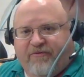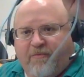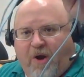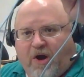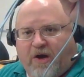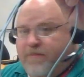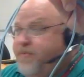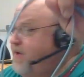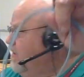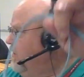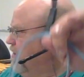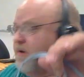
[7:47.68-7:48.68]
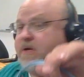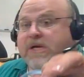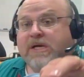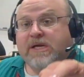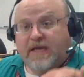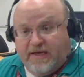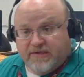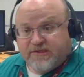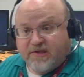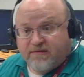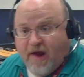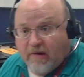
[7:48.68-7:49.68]
from our computer
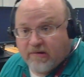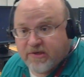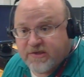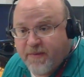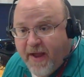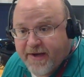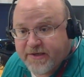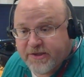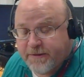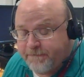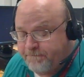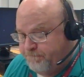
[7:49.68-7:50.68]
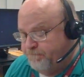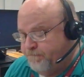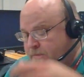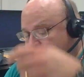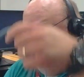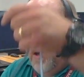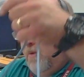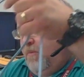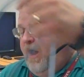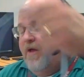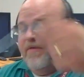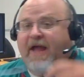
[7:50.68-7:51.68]
into the router and switch.
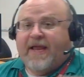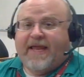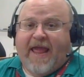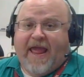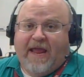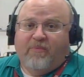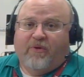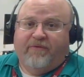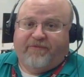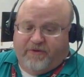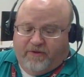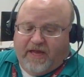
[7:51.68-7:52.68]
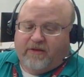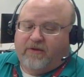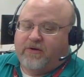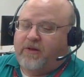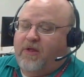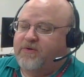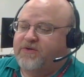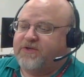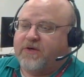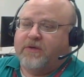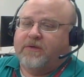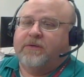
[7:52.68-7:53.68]
Well, that cable, if you look at it a little
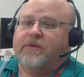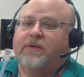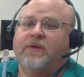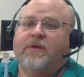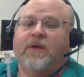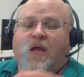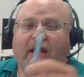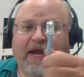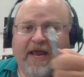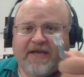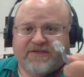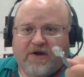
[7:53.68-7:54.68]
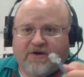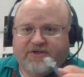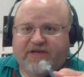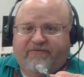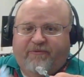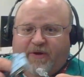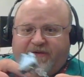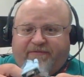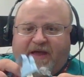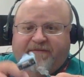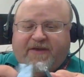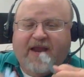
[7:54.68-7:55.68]
closer, it has an
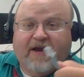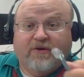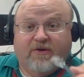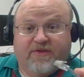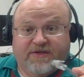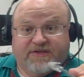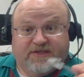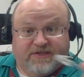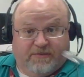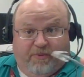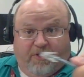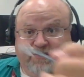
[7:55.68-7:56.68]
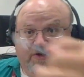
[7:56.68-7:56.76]
RJ45 connector. This is the part